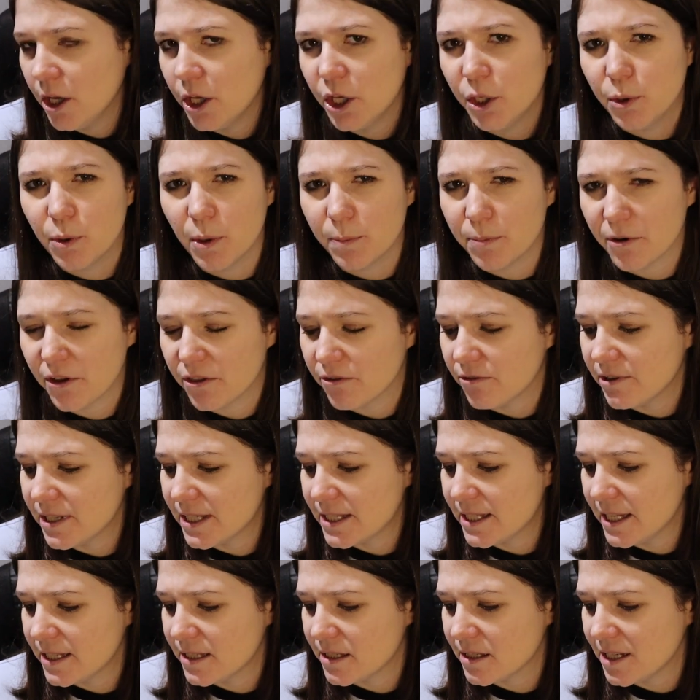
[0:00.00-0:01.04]
who are brother and
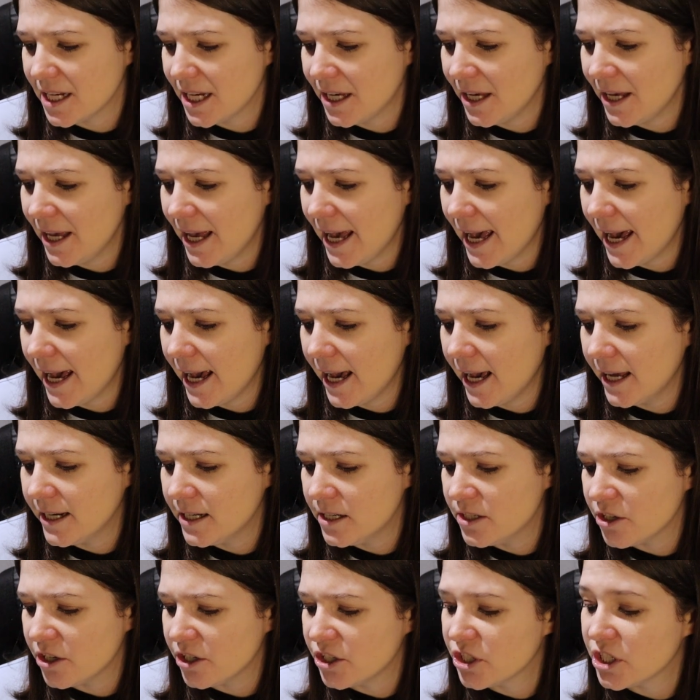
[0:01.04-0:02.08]
sister,
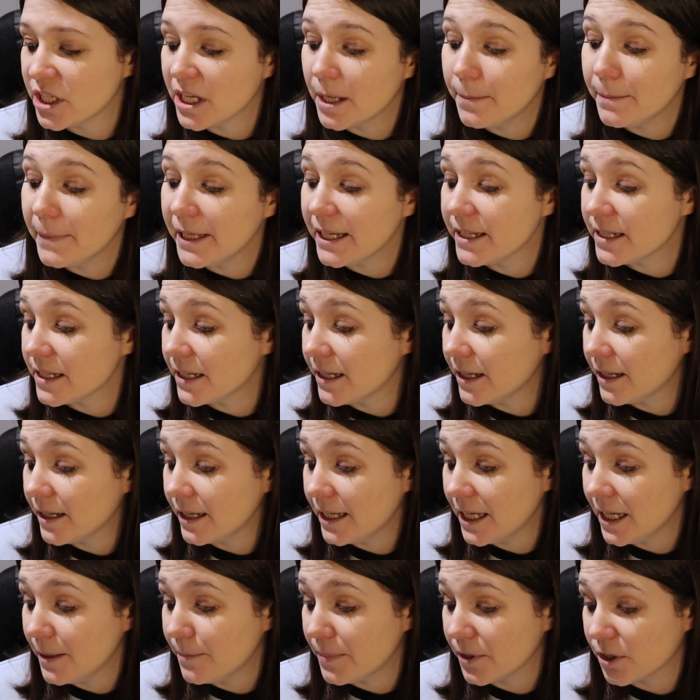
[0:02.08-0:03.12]
and she
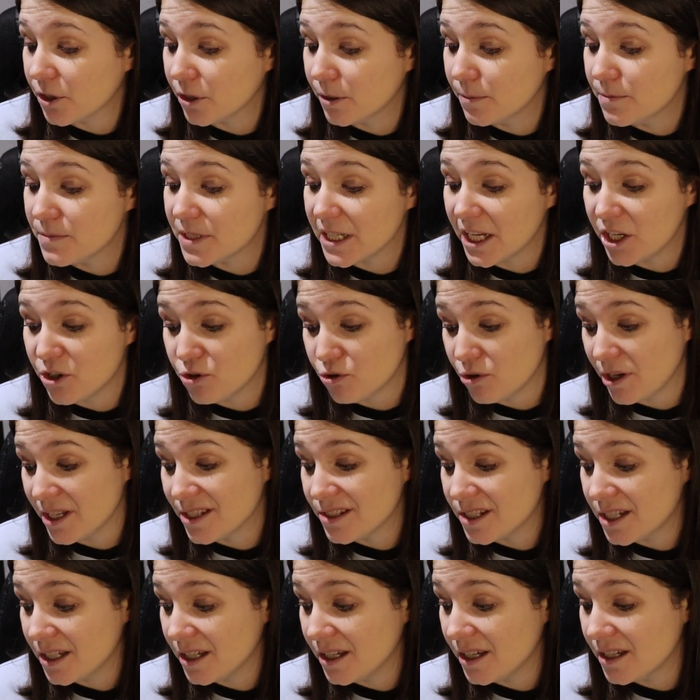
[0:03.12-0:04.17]
immediately becomes
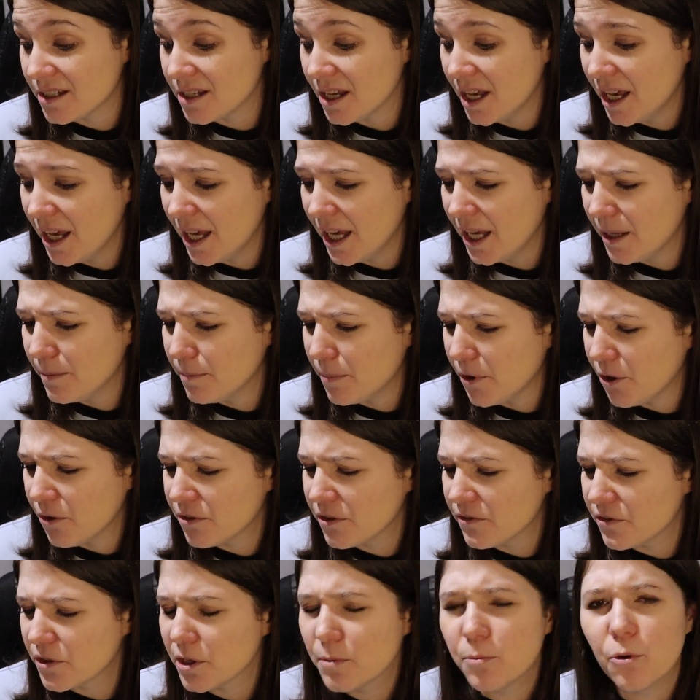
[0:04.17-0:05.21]
interested in
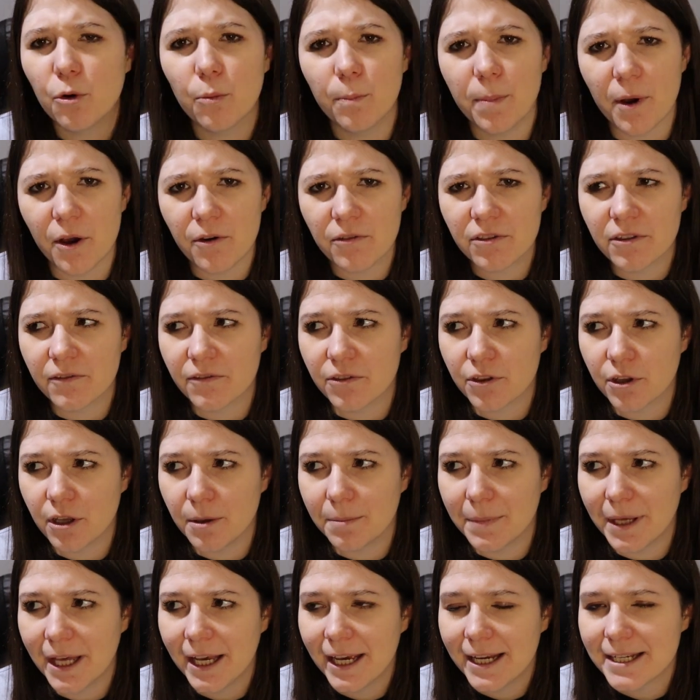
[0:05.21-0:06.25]
both of them, or both of
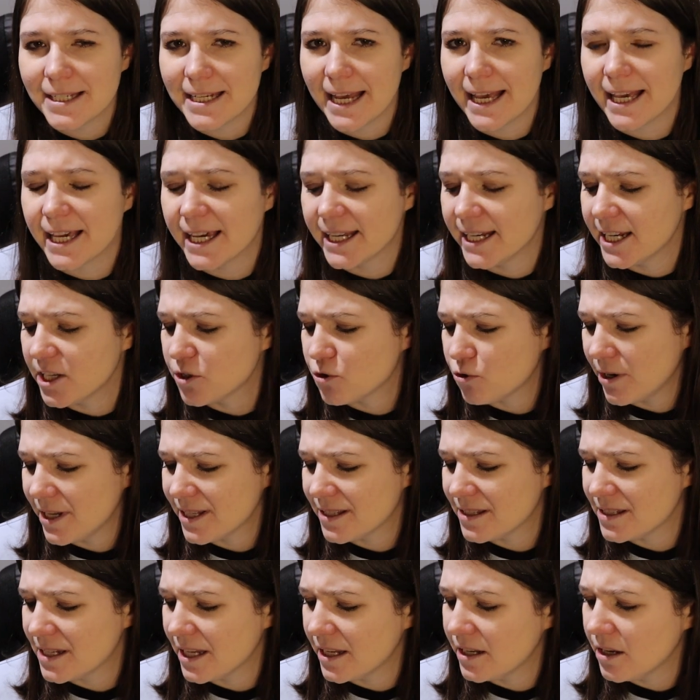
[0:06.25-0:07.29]
them take an
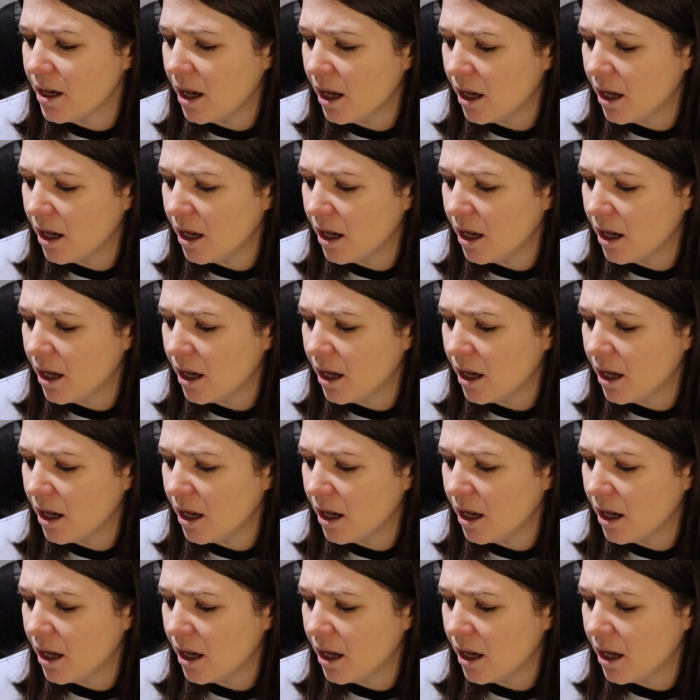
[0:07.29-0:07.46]
interest in